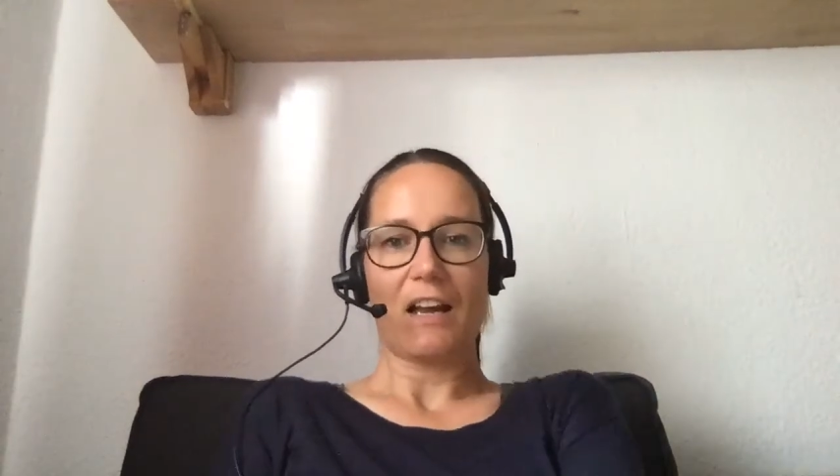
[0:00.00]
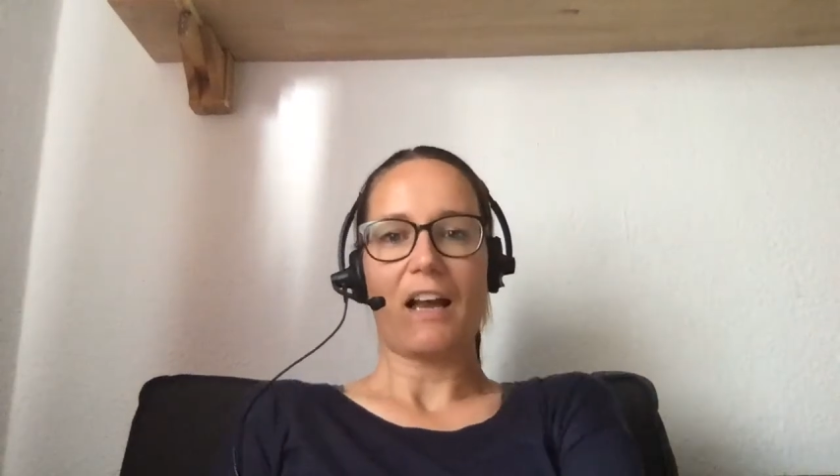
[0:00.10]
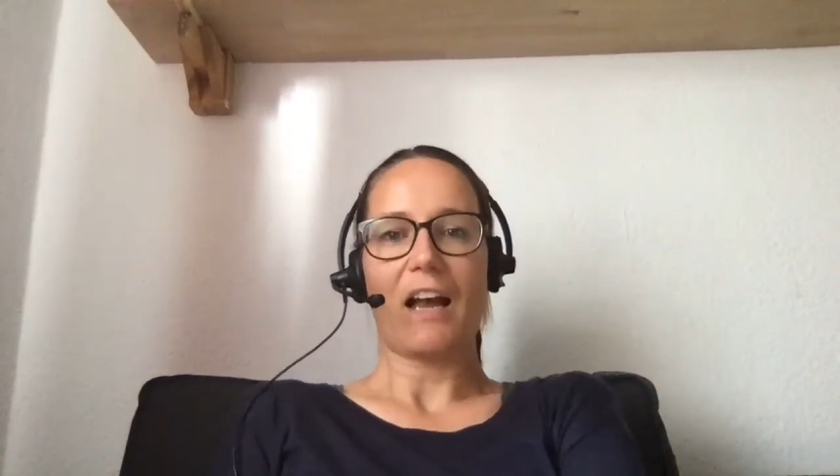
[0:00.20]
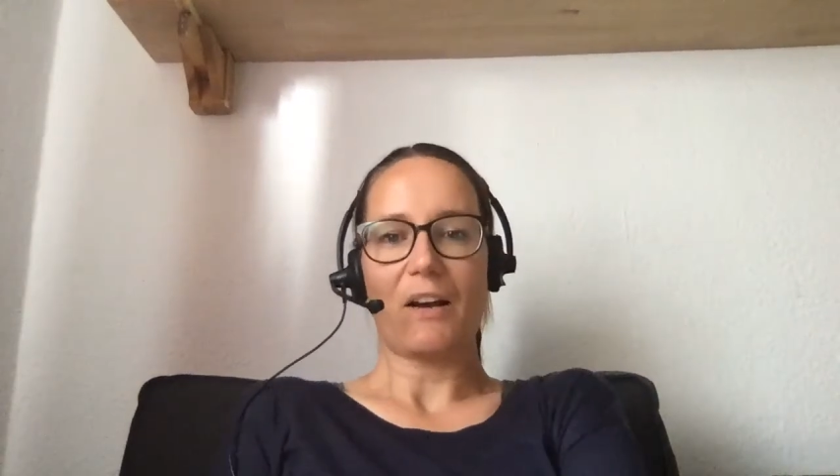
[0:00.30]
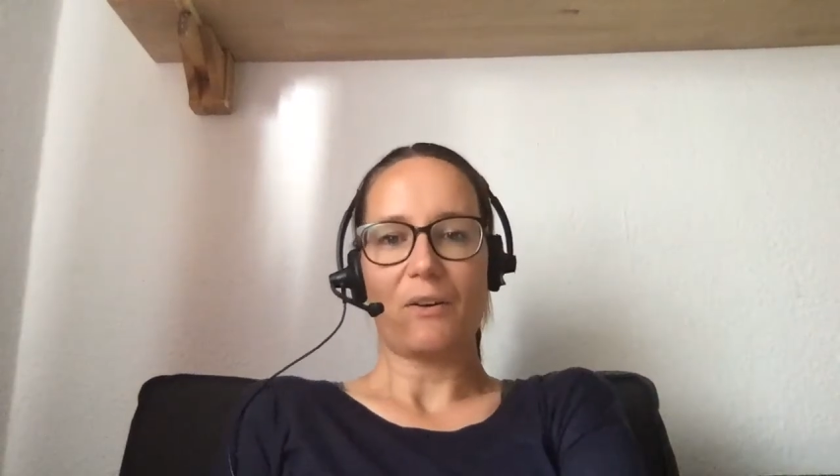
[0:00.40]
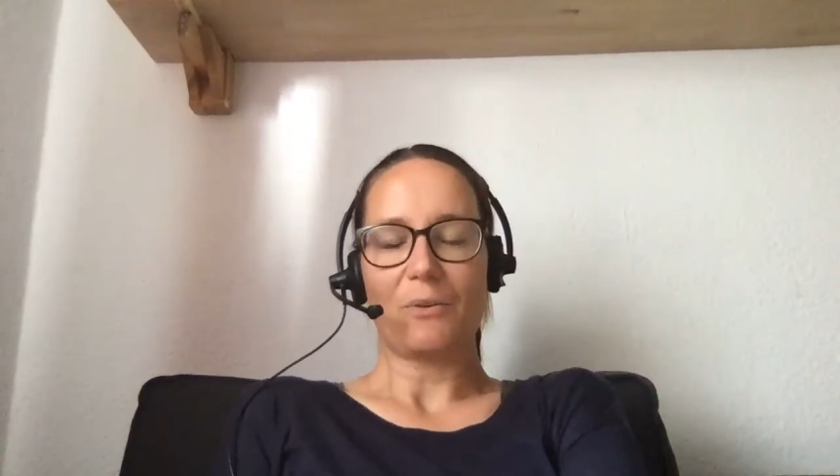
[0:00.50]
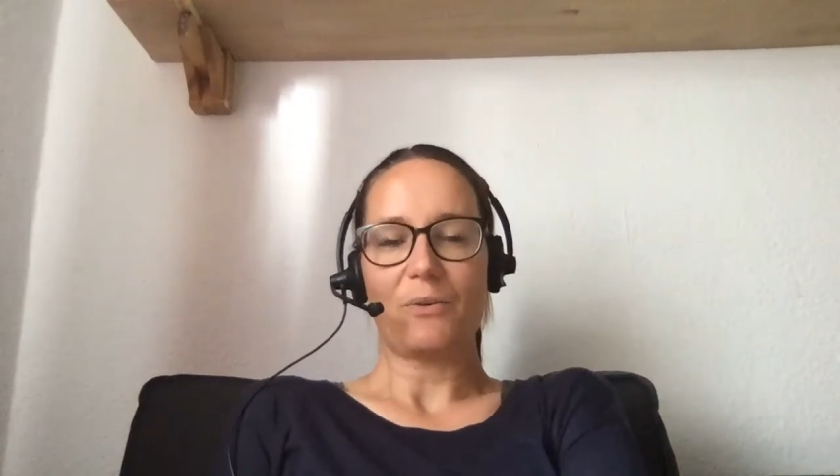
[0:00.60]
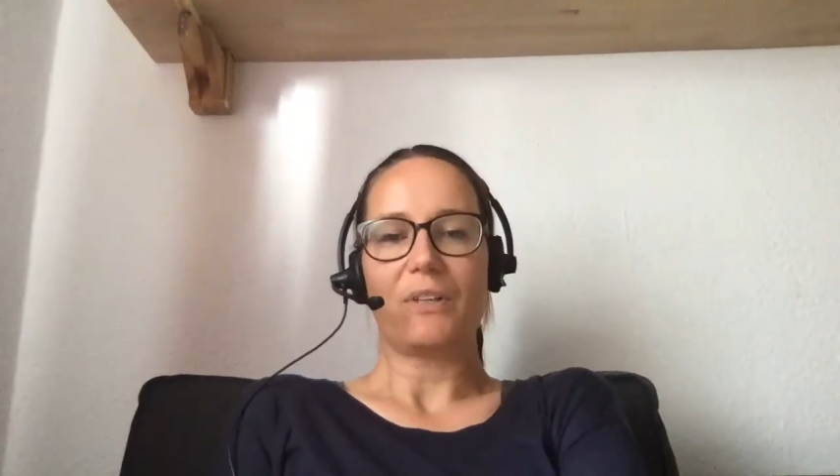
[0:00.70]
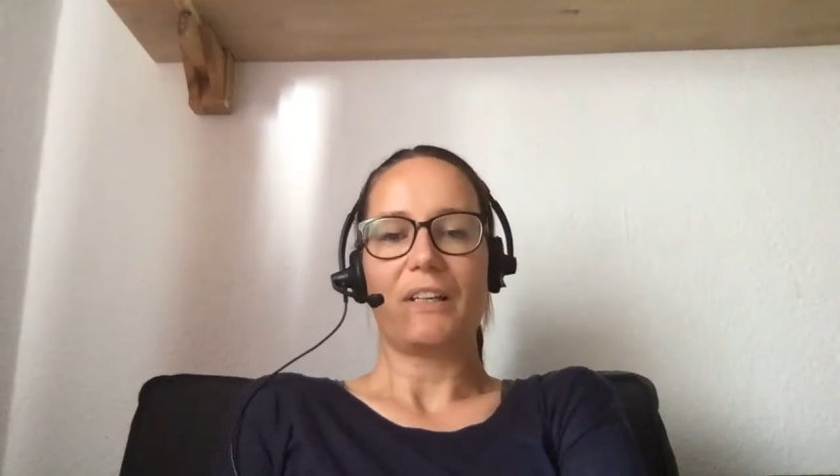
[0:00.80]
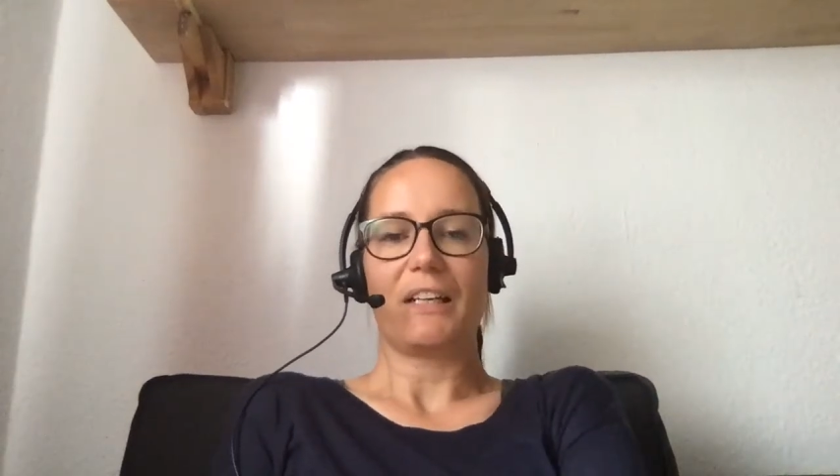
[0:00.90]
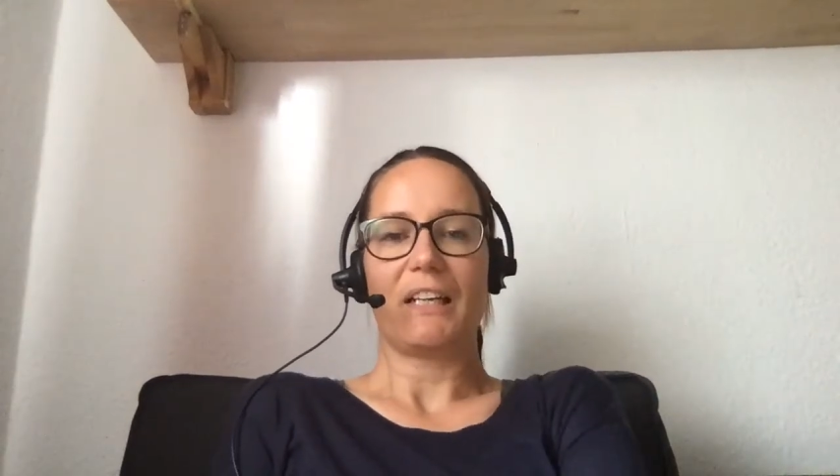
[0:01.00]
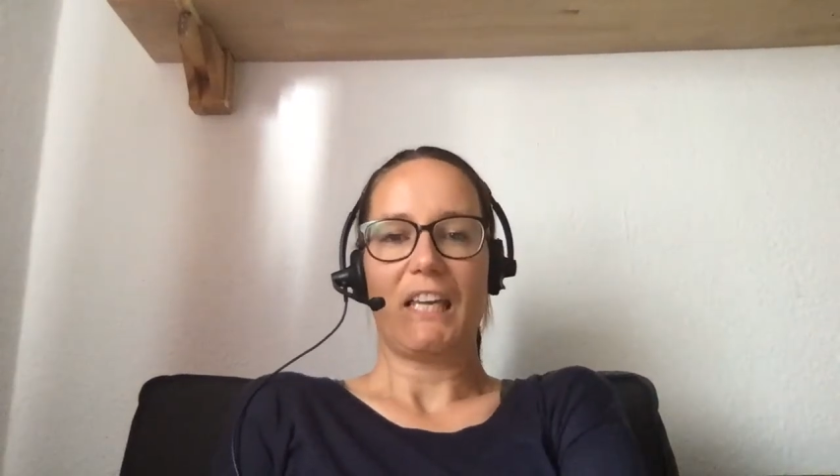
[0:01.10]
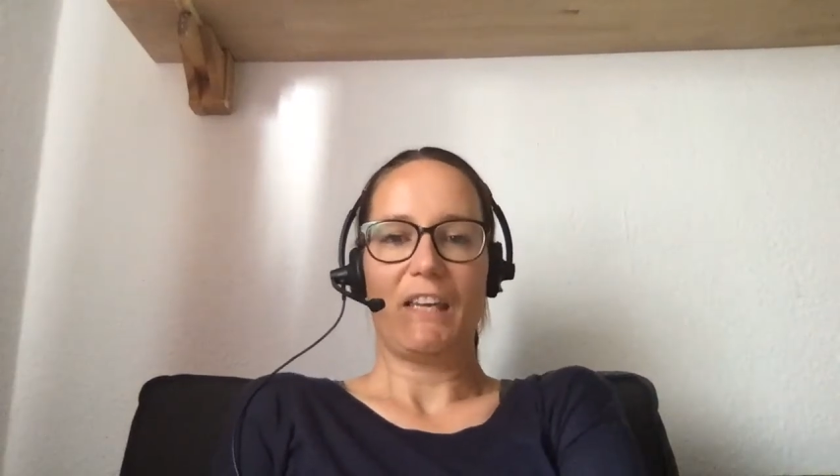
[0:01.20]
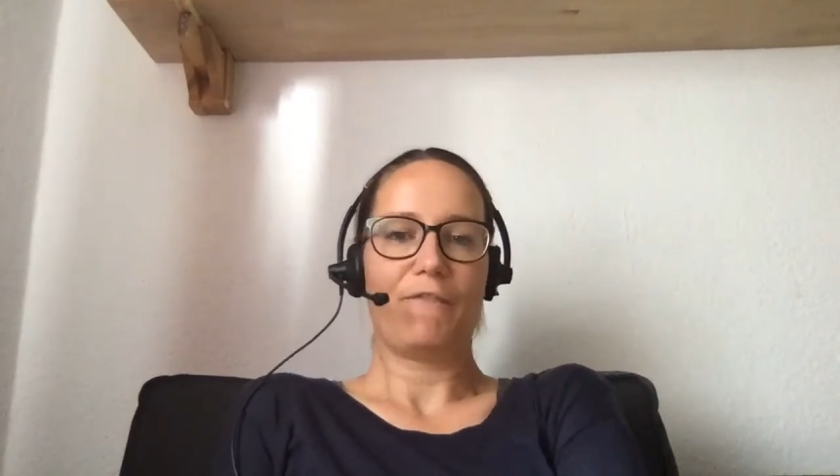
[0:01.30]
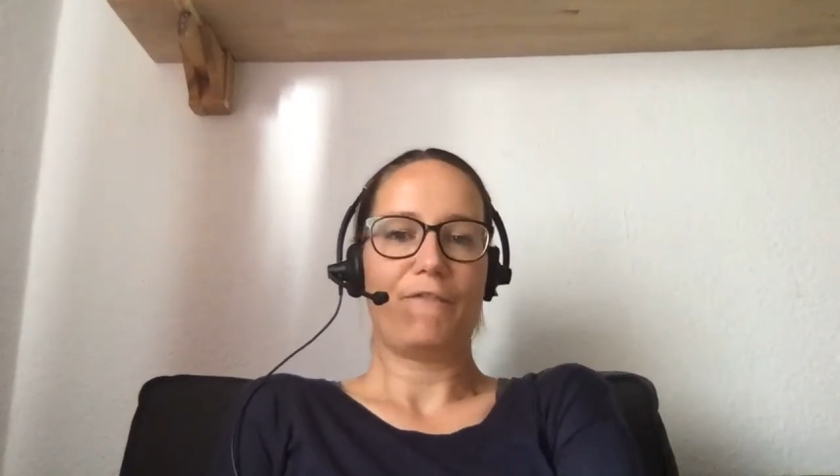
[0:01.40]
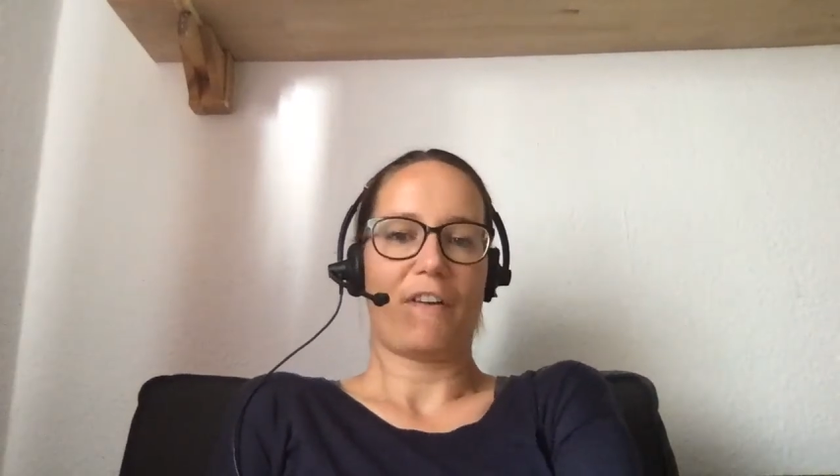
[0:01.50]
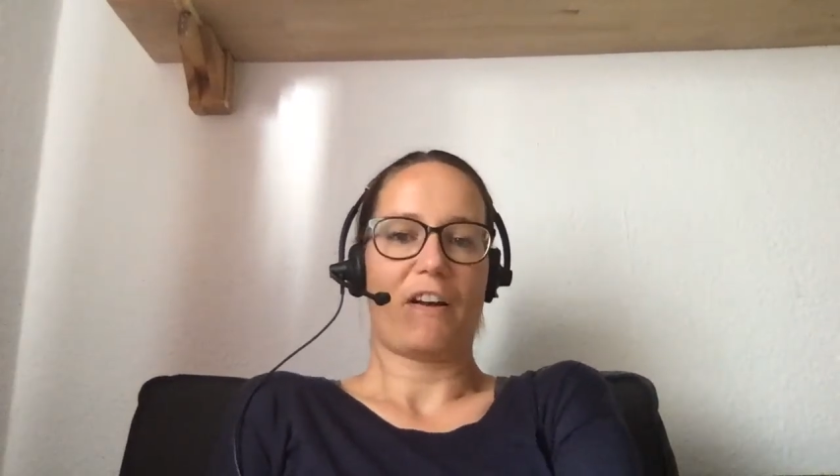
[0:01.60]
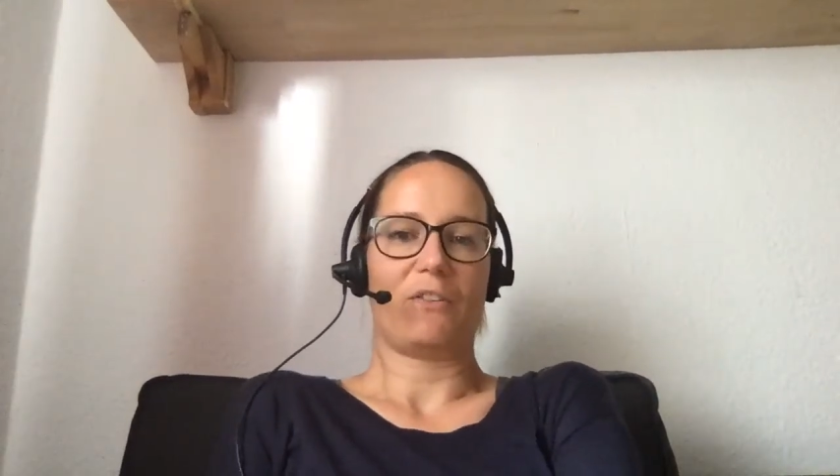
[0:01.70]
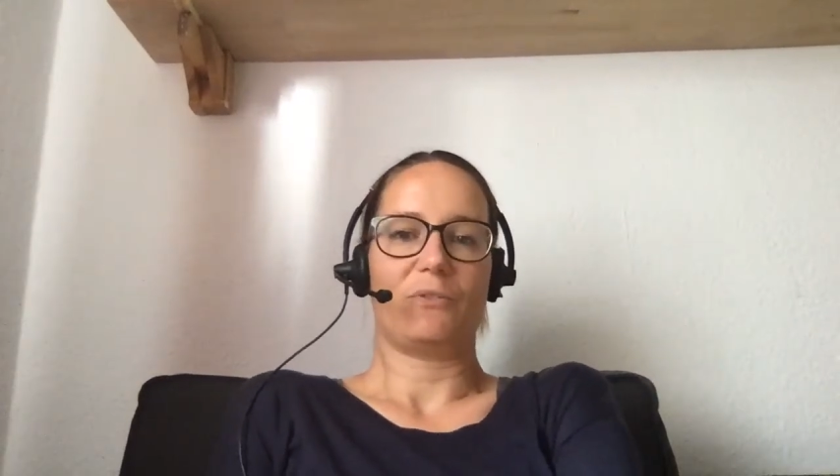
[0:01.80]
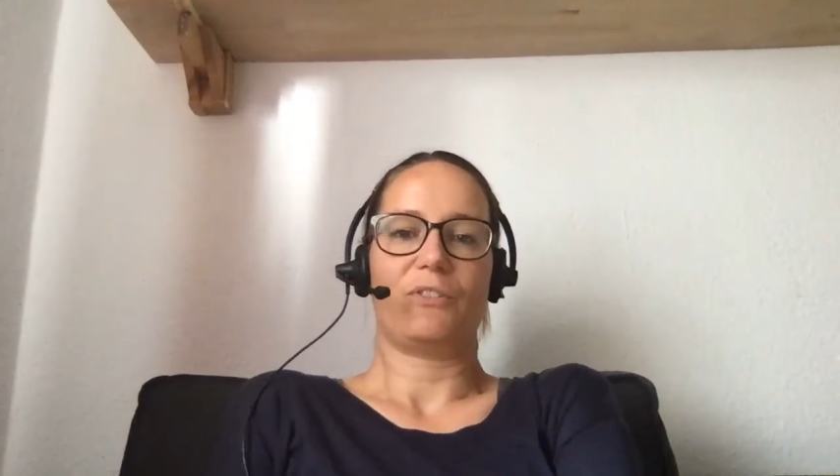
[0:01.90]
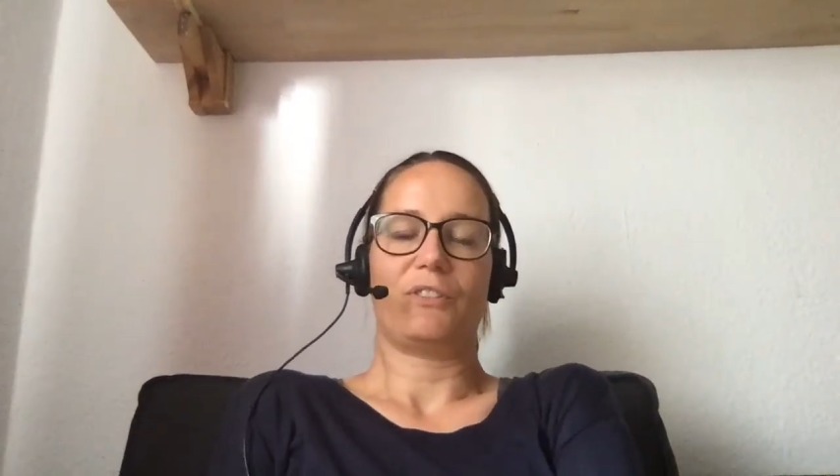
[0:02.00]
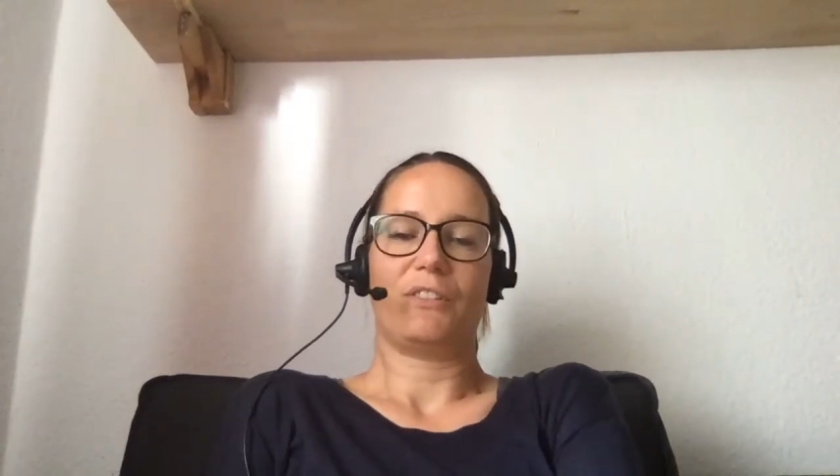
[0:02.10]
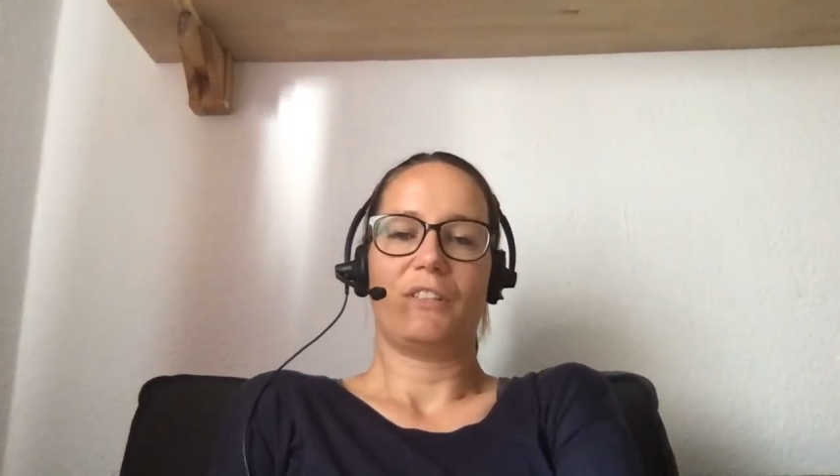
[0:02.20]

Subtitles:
how he found